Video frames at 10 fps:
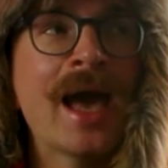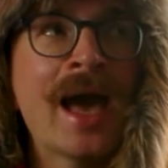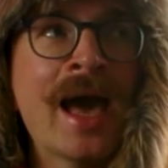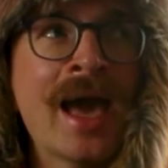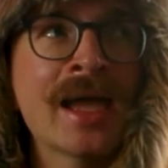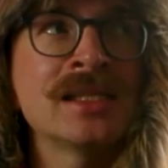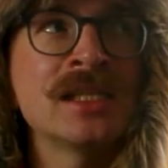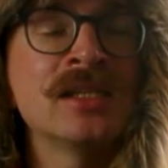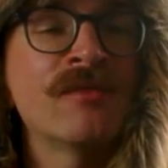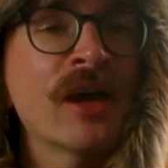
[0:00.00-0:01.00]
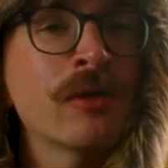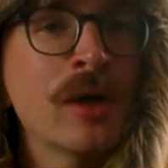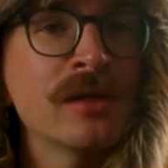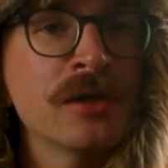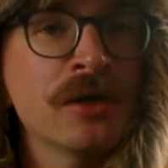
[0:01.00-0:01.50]
and he's very
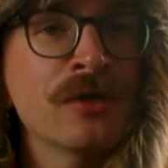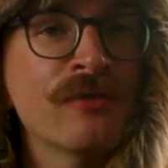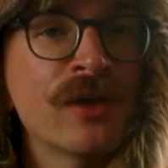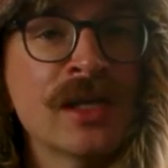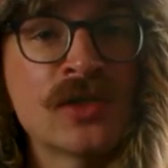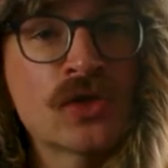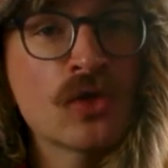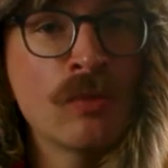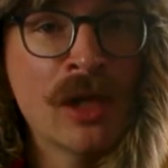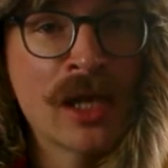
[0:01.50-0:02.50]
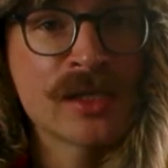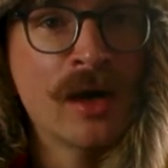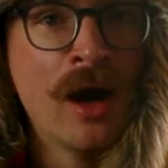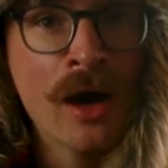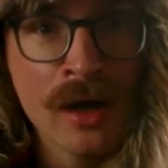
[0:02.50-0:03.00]
well known for his Stormlight
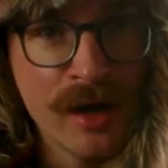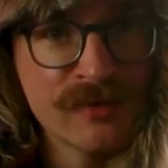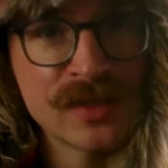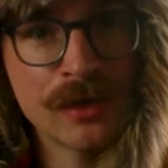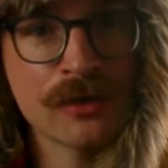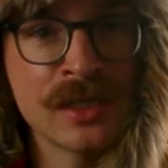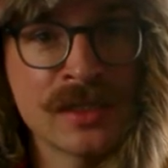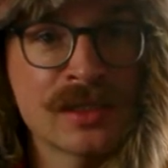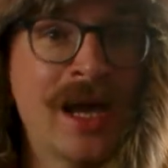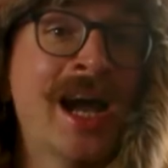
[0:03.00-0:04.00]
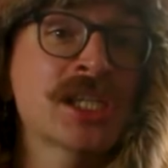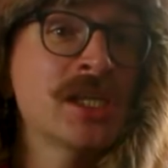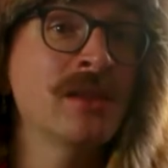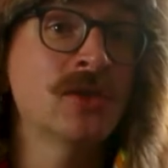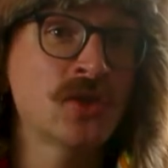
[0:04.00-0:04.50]
Archive series.
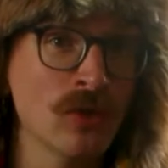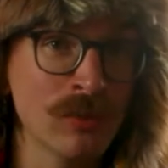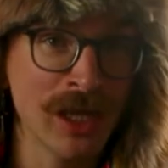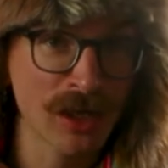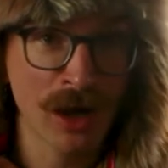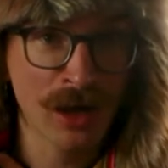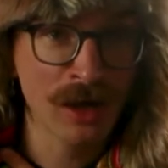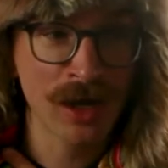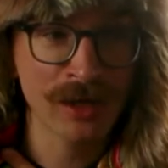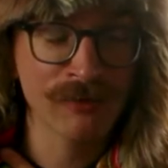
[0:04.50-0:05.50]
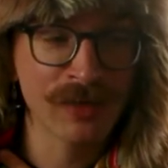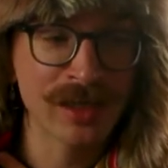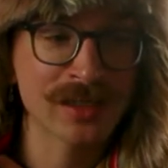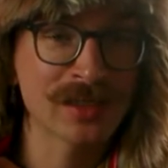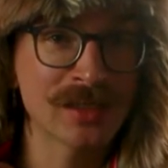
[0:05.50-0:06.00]
Actually, the Stormlight Archive
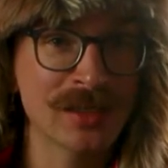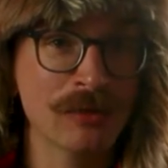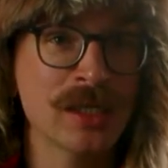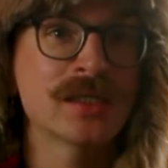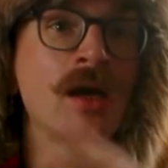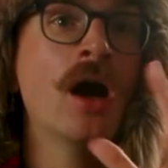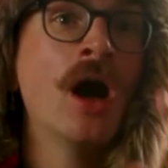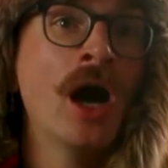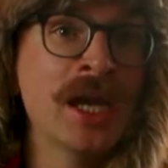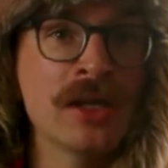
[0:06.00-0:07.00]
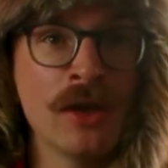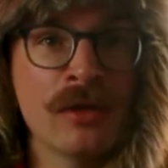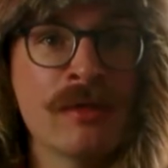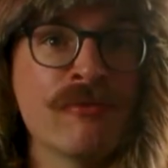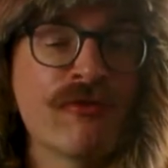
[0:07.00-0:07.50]
is the series I know
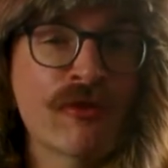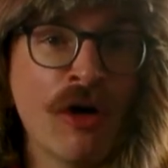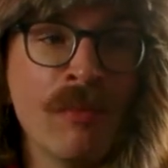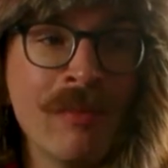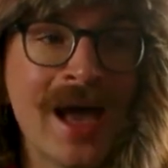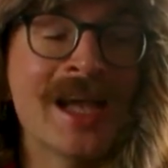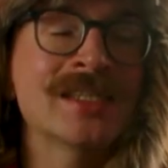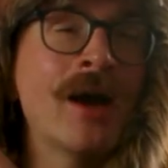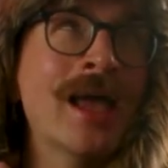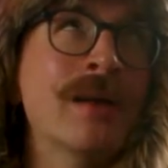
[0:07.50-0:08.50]
him from, and I